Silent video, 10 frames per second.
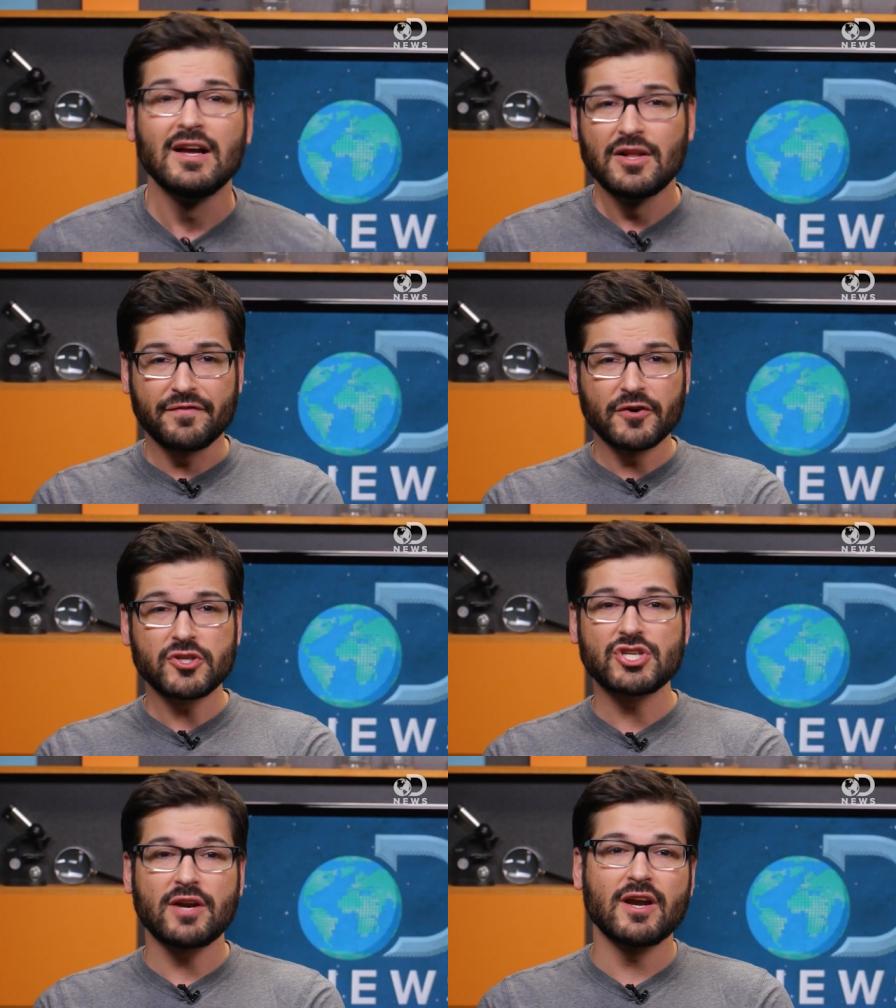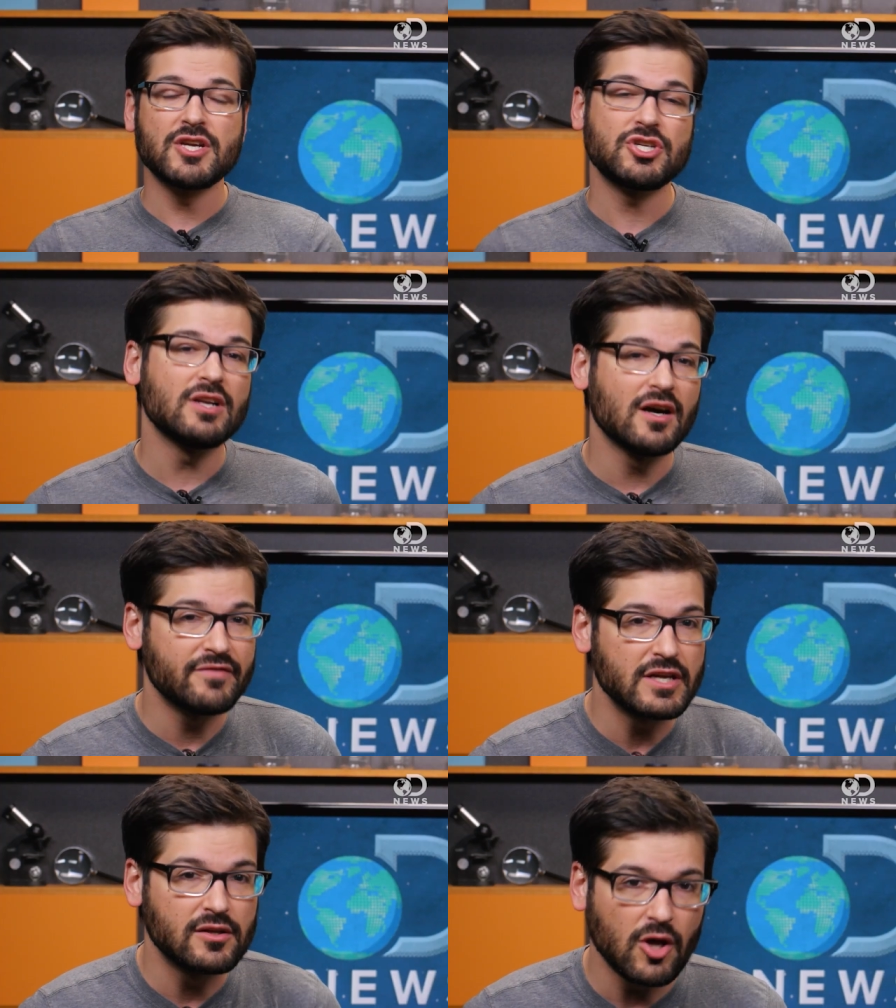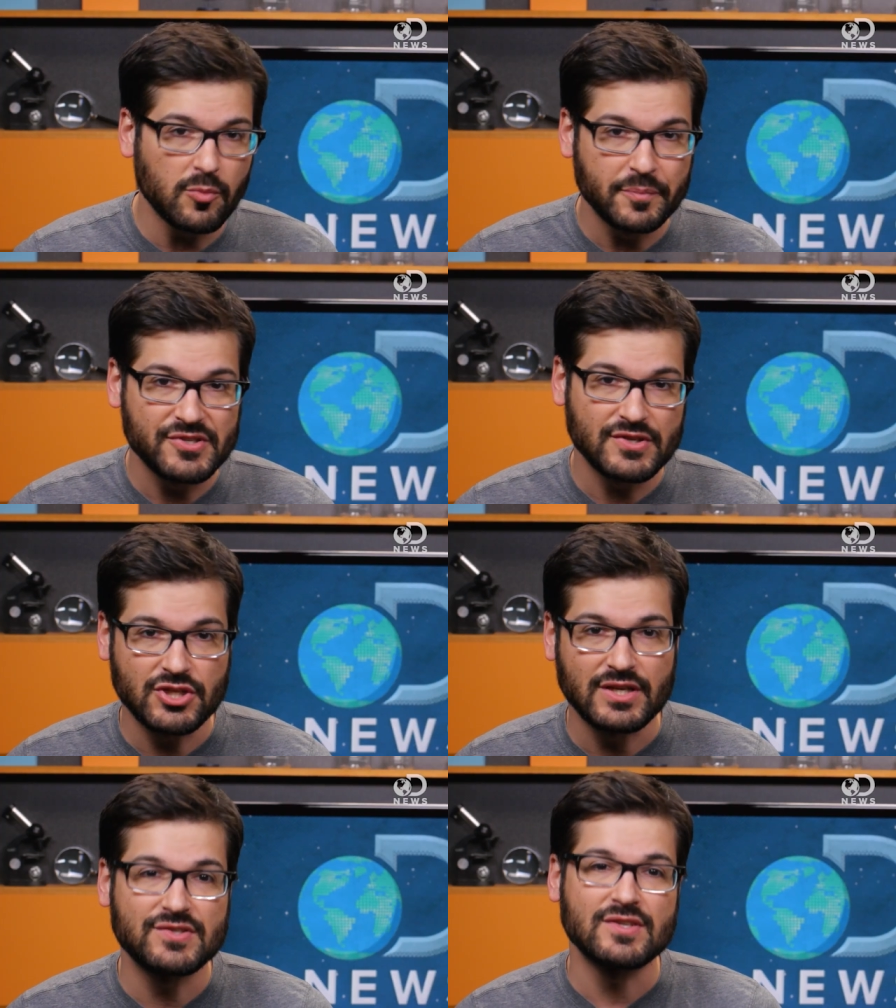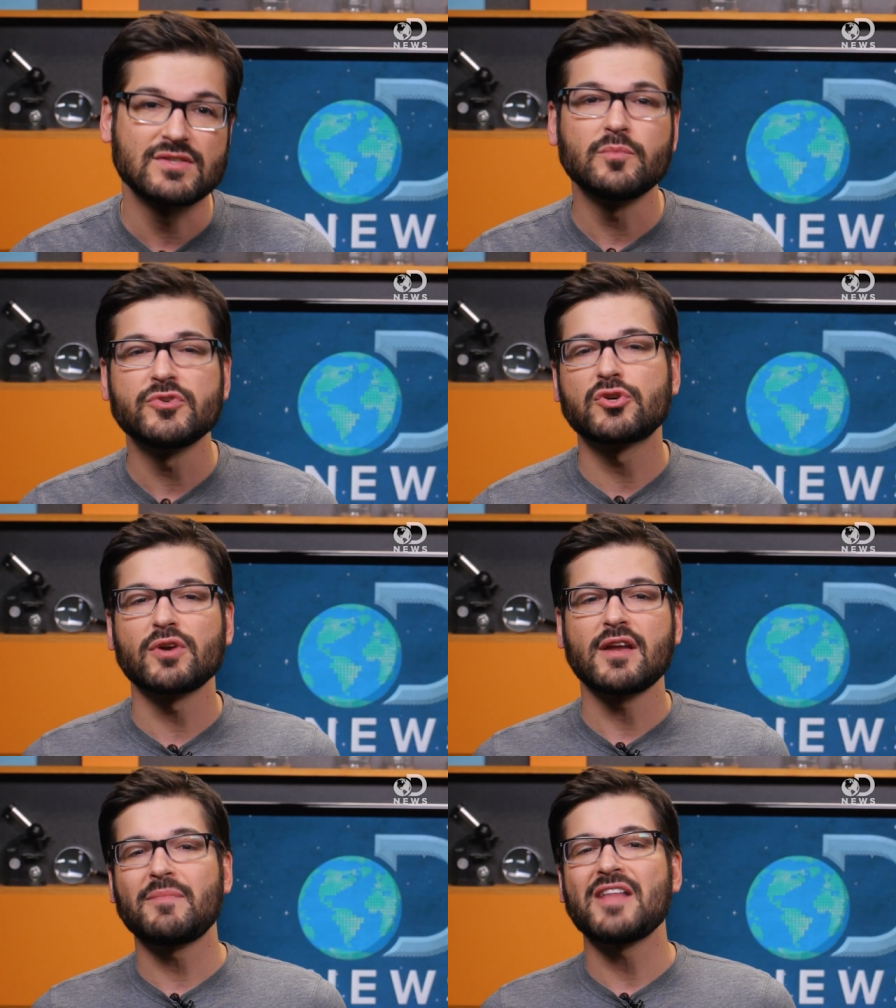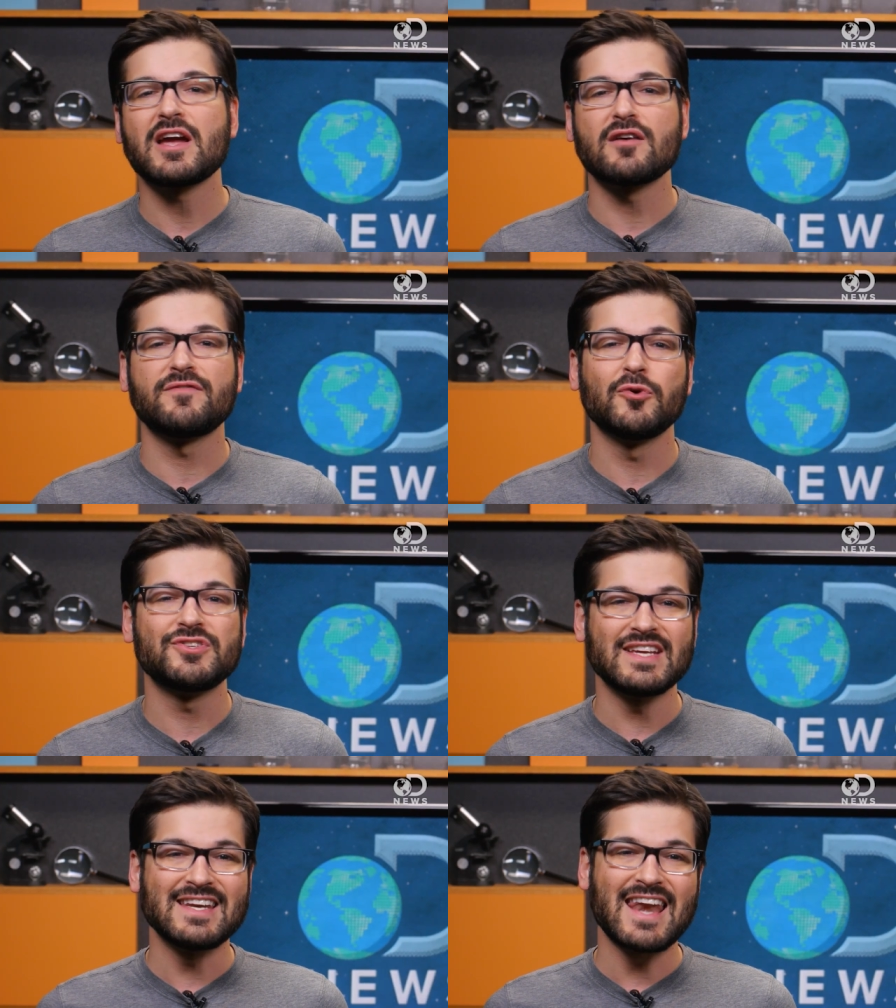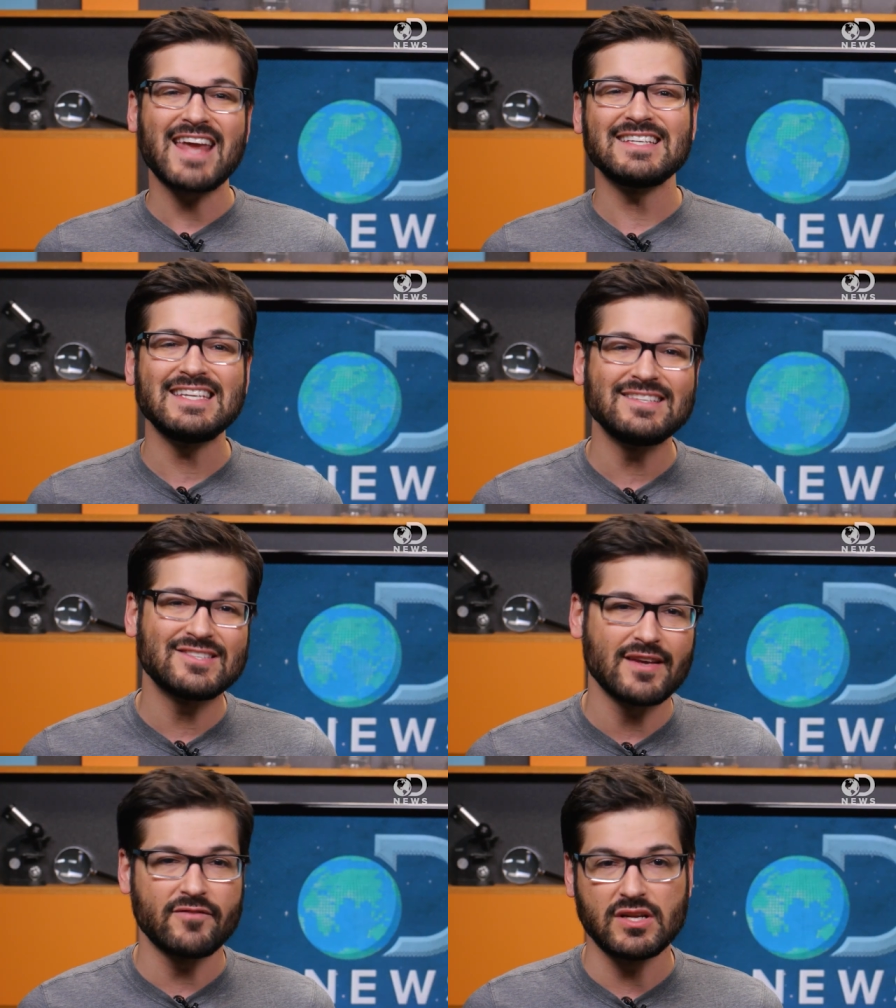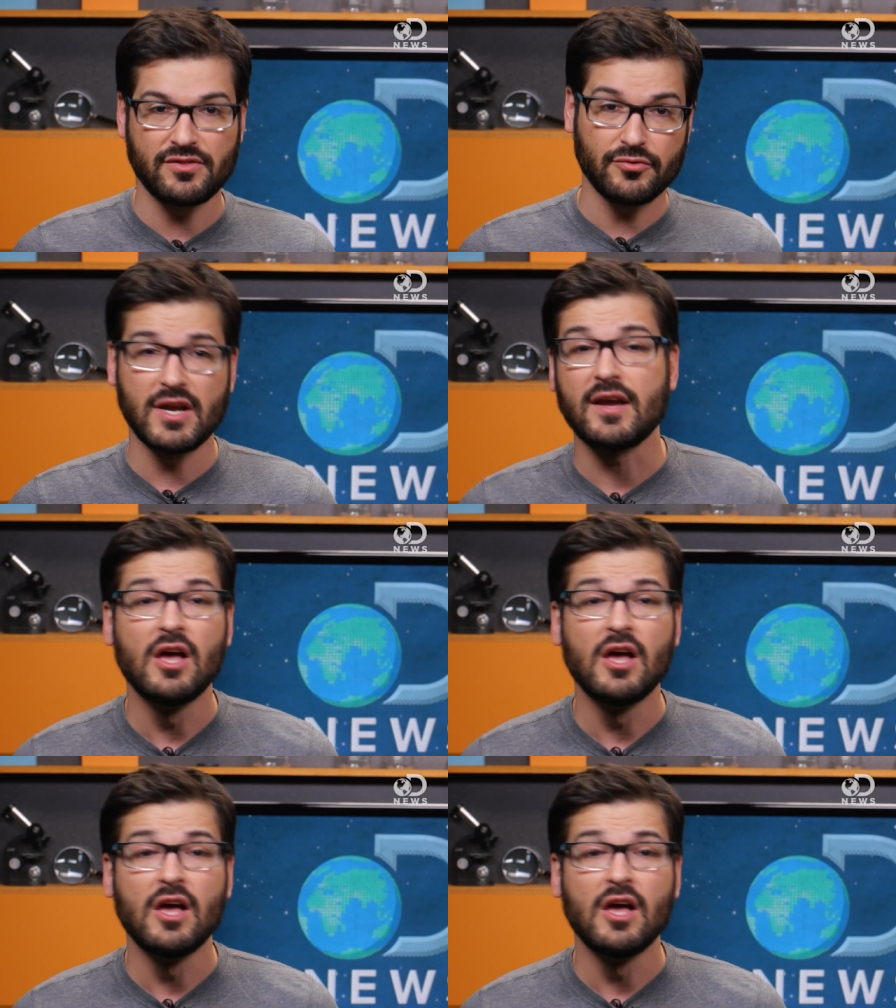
The first generation of the Global Positioning System was created by the Air Force in 1973